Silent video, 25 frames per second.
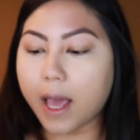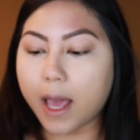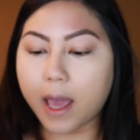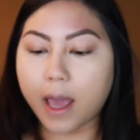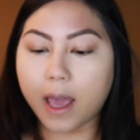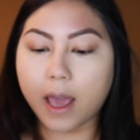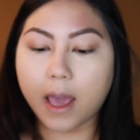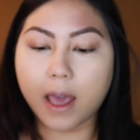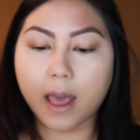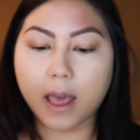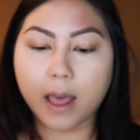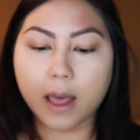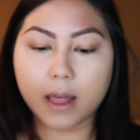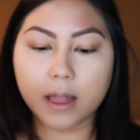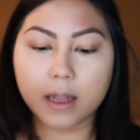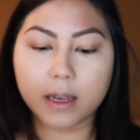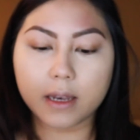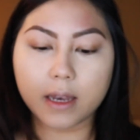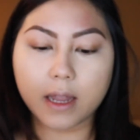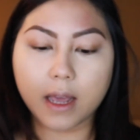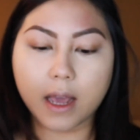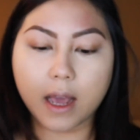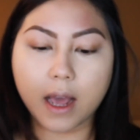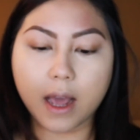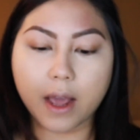
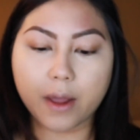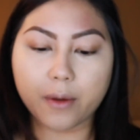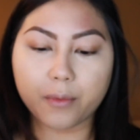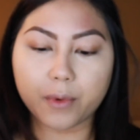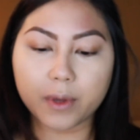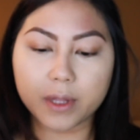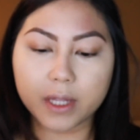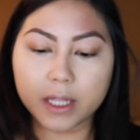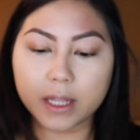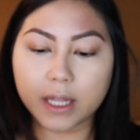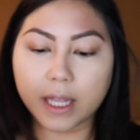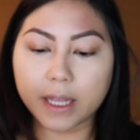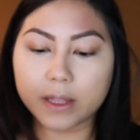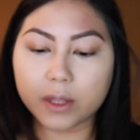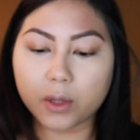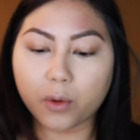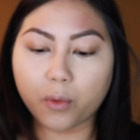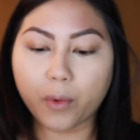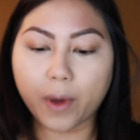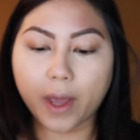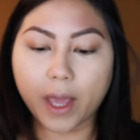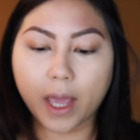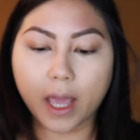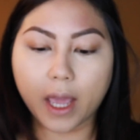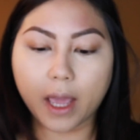and I really like the
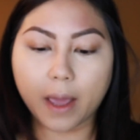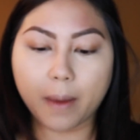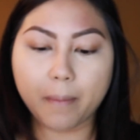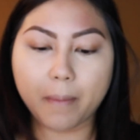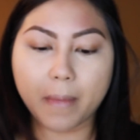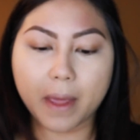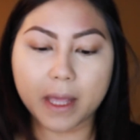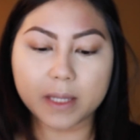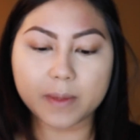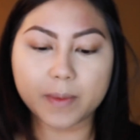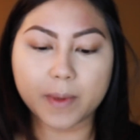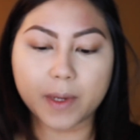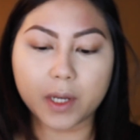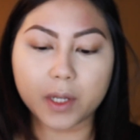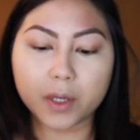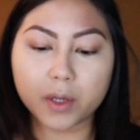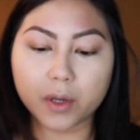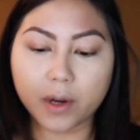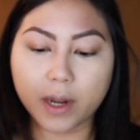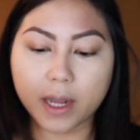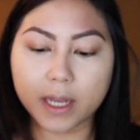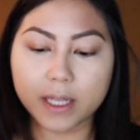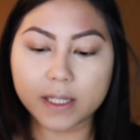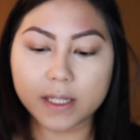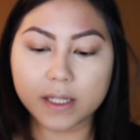way it makes my under
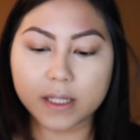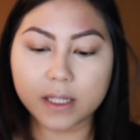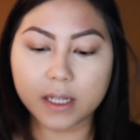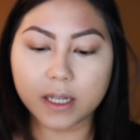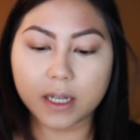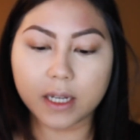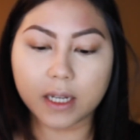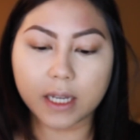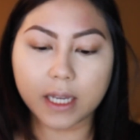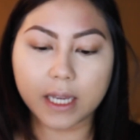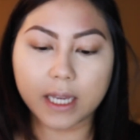eyes look.